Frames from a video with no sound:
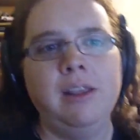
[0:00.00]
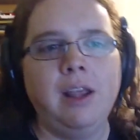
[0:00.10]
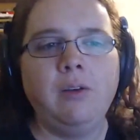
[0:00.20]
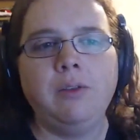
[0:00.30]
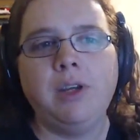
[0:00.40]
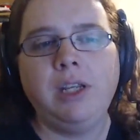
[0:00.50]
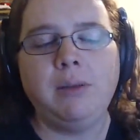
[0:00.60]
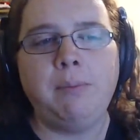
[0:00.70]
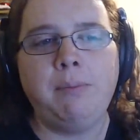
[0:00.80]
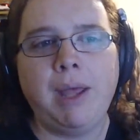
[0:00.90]
They don't need
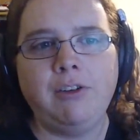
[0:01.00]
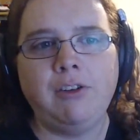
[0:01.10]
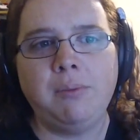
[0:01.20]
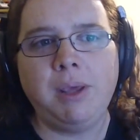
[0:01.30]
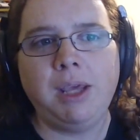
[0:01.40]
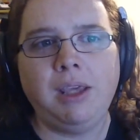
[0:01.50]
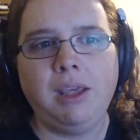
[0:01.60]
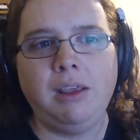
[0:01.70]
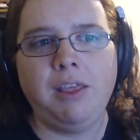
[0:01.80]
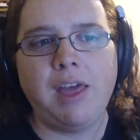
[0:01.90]
the bench to
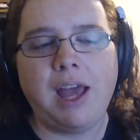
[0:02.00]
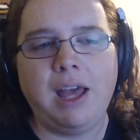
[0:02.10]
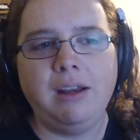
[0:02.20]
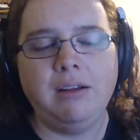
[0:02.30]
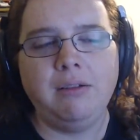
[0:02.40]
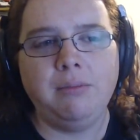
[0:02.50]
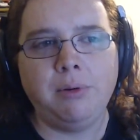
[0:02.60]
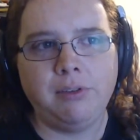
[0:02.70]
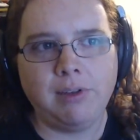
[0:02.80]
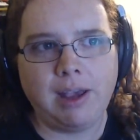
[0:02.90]
be that
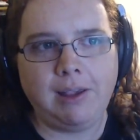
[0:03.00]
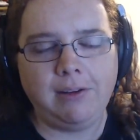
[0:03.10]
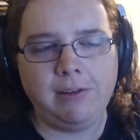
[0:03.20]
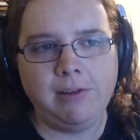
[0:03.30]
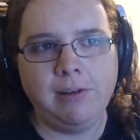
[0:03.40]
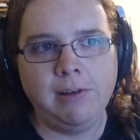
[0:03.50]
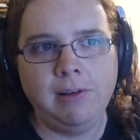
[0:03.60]
precise.